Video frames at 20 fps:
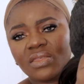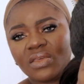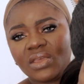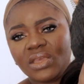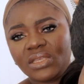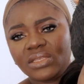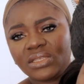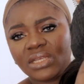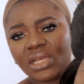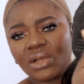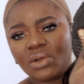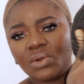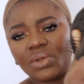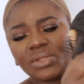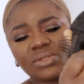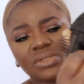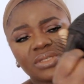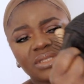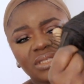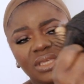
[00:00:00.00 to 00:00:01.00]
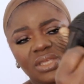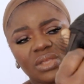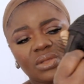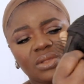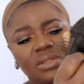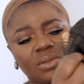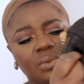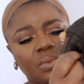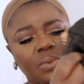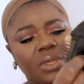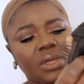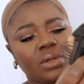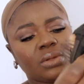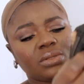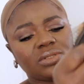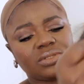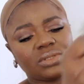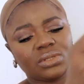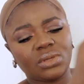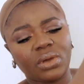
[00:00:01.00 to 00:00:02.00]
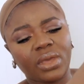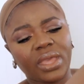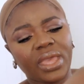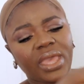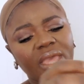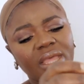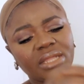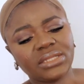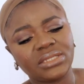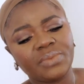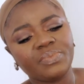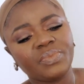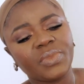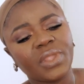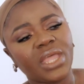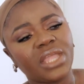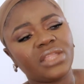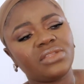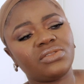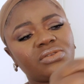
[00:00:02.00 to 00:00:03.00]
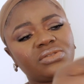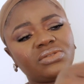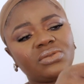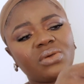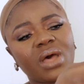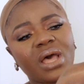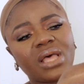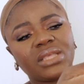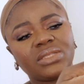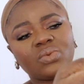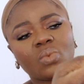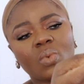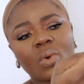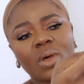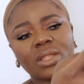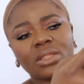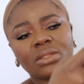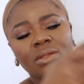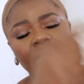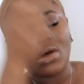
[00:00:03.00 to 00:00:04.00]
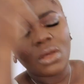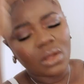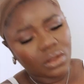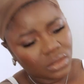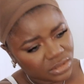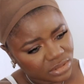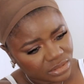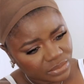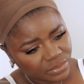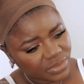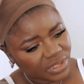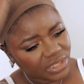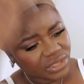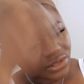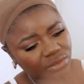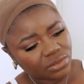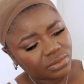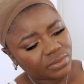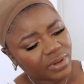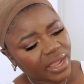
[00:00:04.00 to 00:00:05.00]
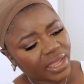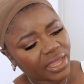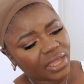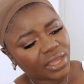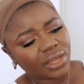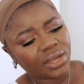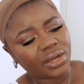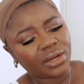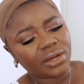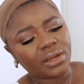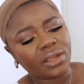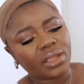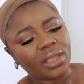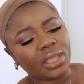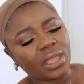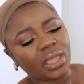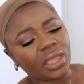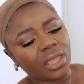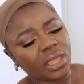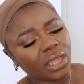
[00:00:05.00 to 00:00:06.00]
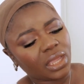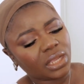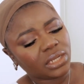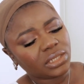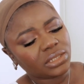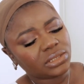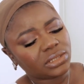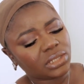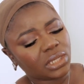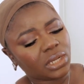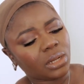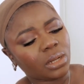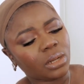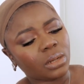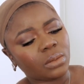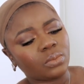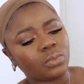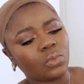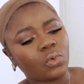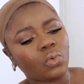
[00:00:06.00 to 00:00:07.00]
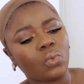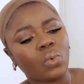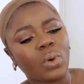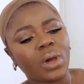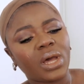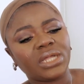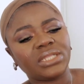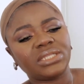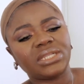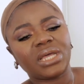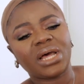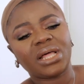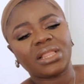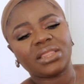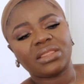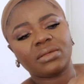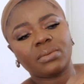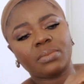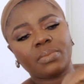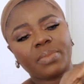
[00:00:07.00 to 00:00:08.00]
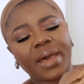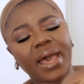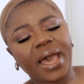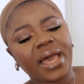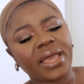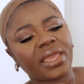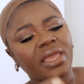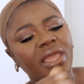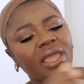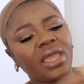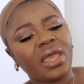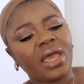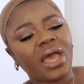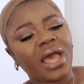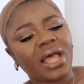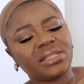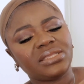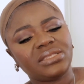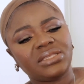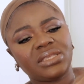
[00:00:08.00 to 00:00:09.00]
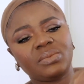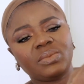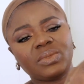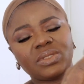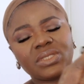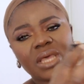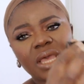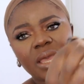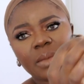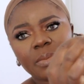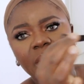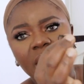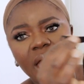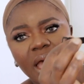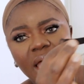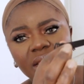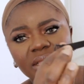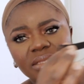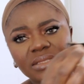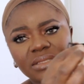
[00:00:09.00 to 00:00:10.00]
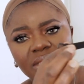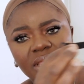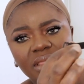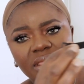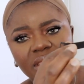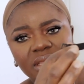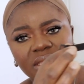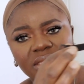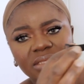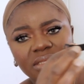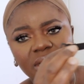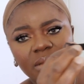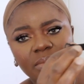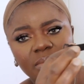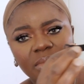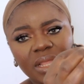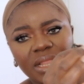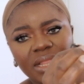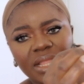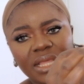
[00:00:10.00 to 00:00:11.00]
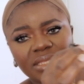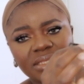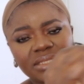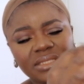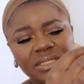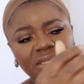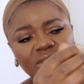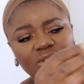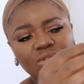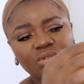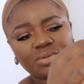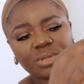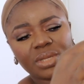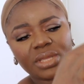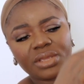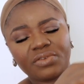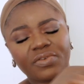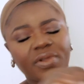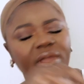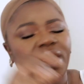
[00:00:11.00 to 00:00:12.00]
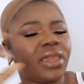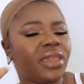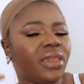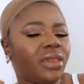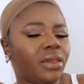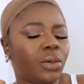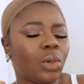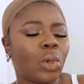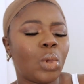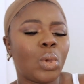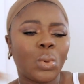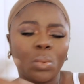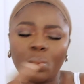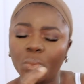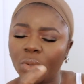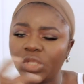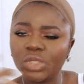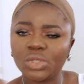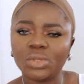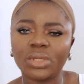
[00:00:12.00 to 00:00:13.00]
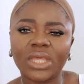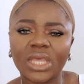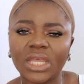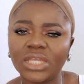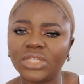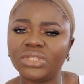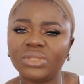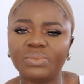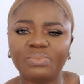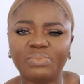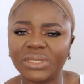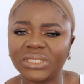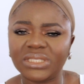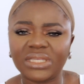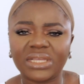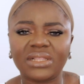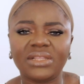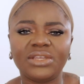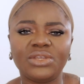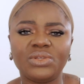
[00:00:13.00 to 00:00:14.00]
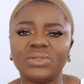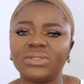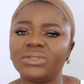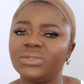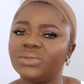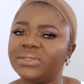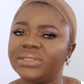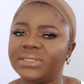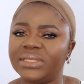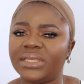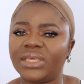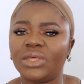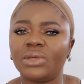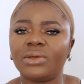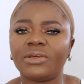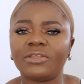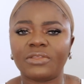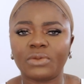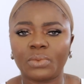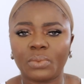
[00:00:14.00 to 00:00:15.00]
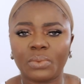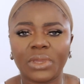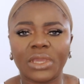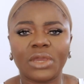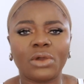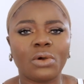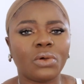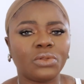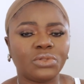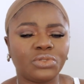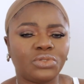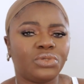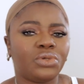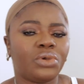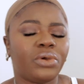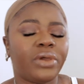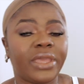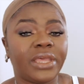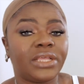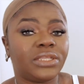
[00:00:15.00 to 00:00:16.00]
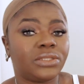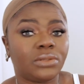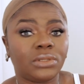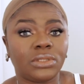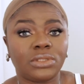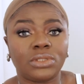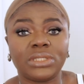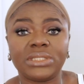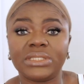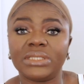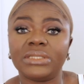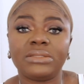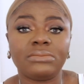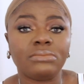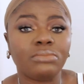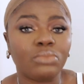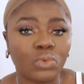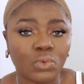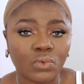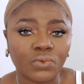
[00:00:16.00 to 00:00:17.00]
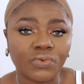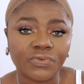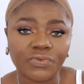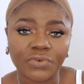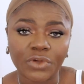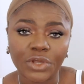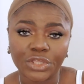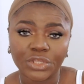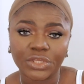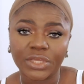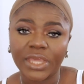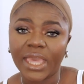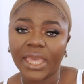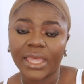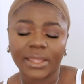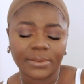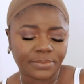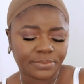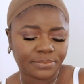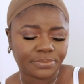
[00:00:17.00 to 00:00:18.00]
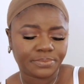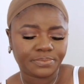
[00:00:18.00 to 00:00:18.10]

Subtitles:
These are going to secure the wig onto your head, and it also has one on the middle right here and one at the back. At the same time, has these elastic string right here, which you can basically use to secure the wig onto your hair so it doesn't move. You get?